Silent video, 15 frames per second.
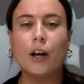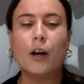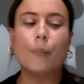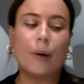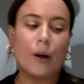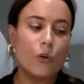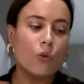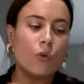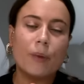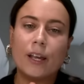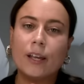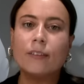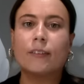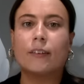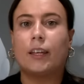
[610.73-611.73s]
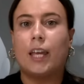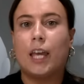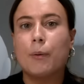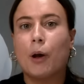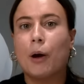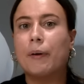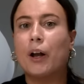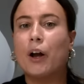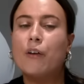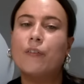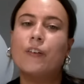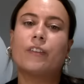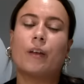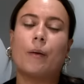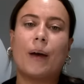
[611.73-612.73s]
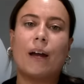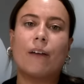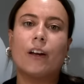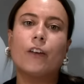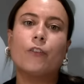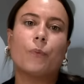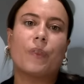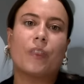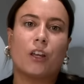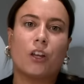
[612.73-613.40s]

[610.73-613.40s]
By all means, keep going over some areas with the